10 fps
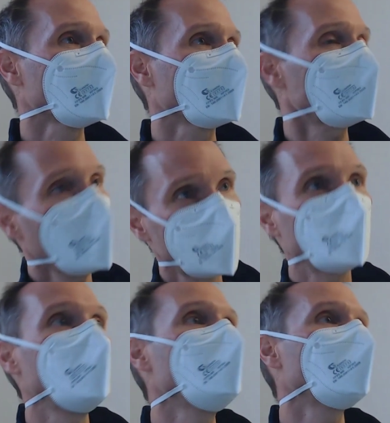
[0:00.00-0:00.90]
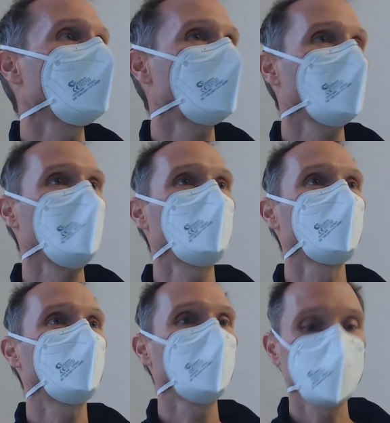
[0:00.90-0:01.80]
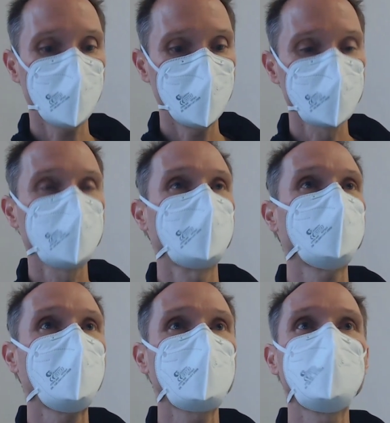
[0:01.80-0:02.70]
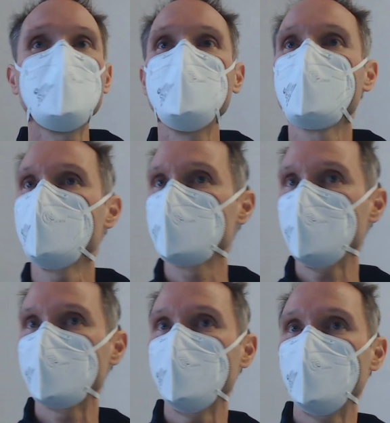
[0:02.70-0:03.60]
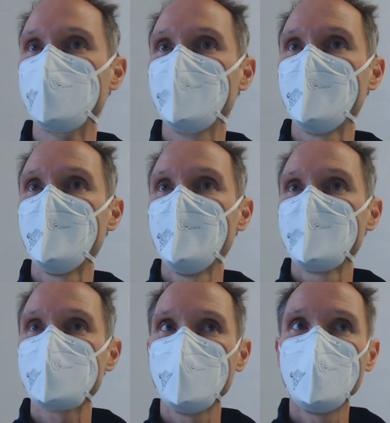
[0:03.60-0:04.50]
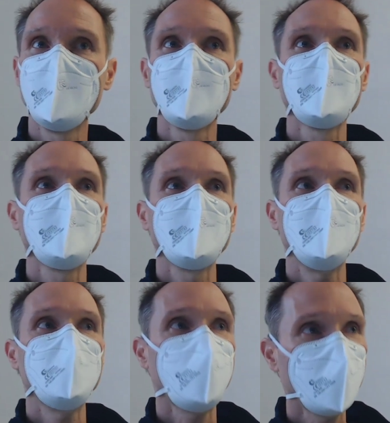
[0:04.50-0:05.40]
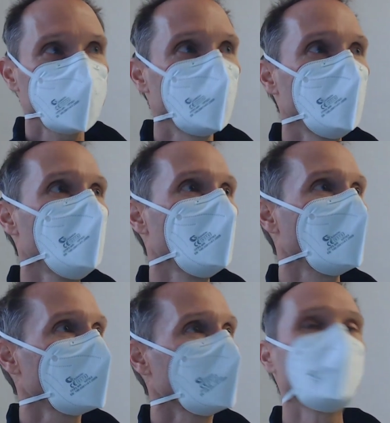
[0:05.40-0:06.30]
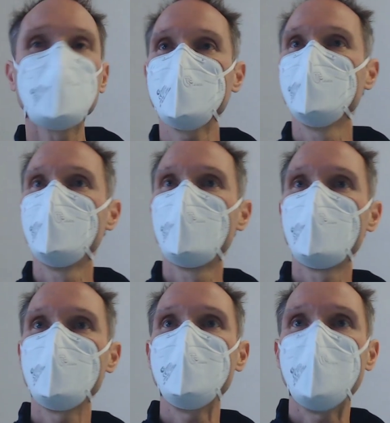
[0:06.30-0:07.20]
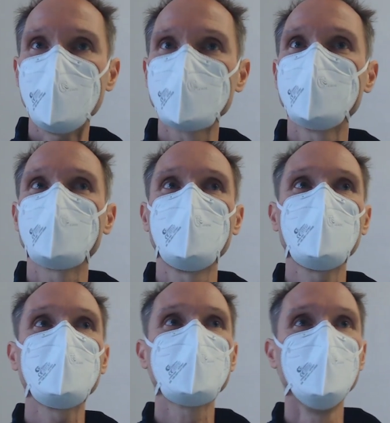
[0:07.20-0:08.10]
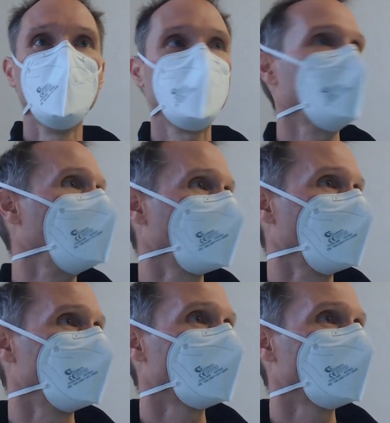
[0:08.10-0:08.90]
jump between the different input fields by using the tab key and things like that. So it has to be a little bit more elaborate what we do in Angular.